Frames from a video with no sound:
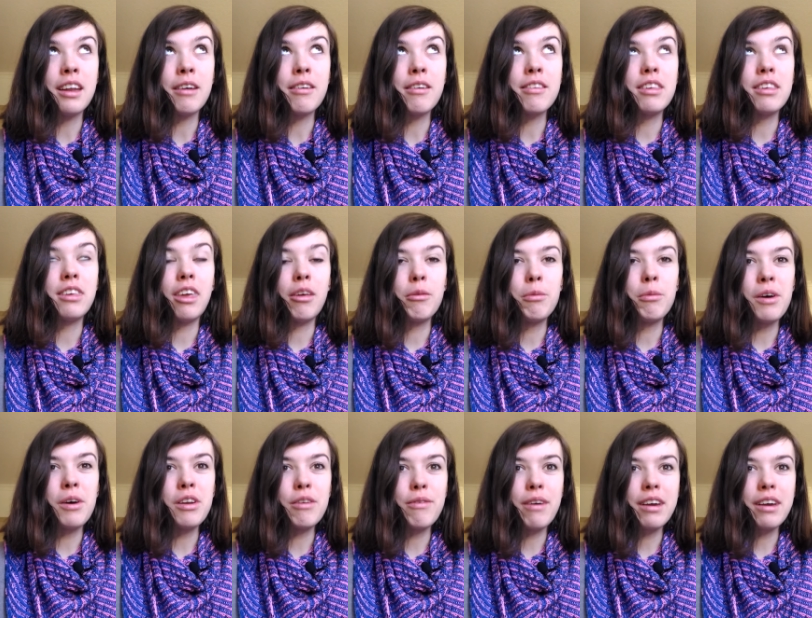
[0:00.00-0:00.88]
I was thinking,
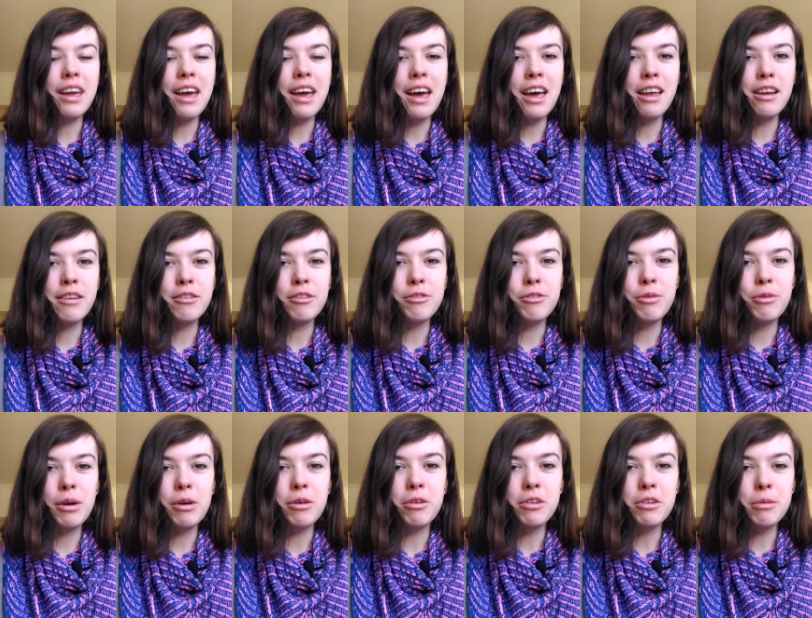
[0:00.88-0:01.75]
what if I can't
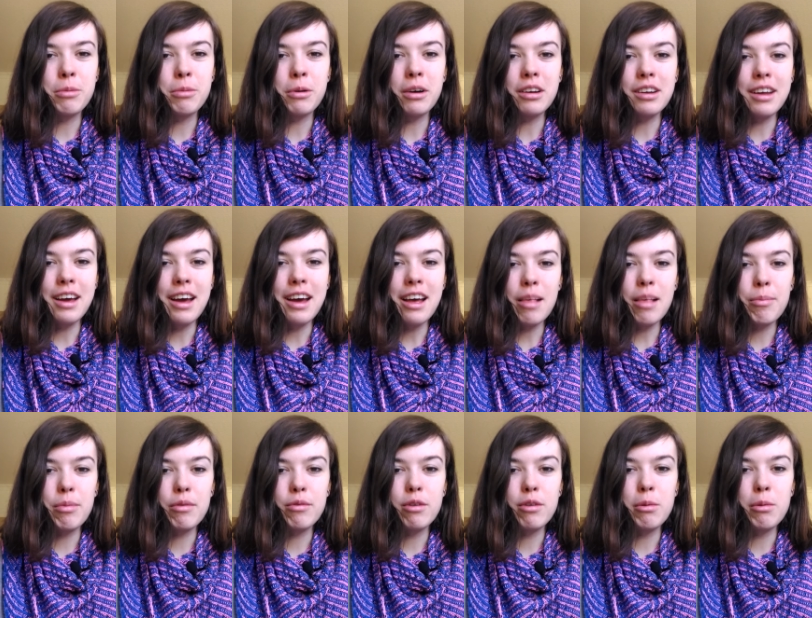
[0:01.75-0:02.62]
record a podcast
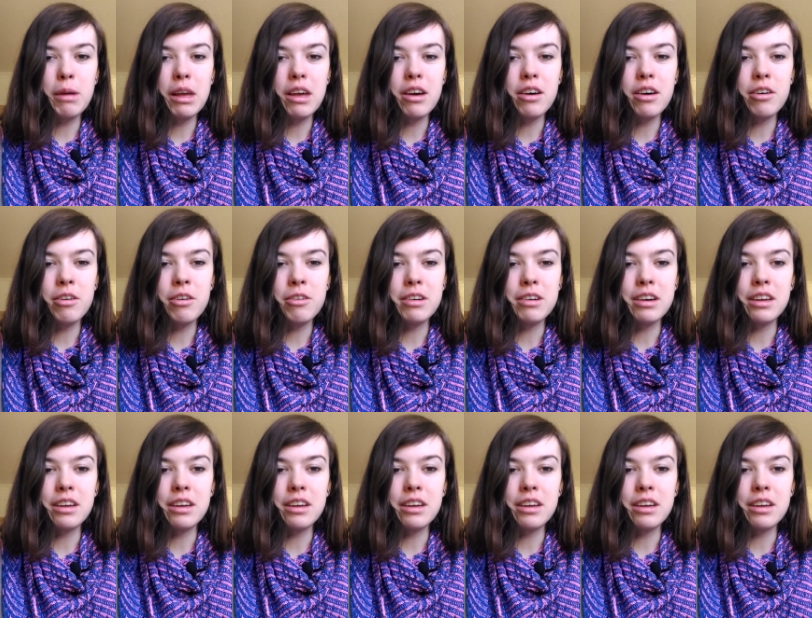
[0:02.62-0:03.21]
before we go?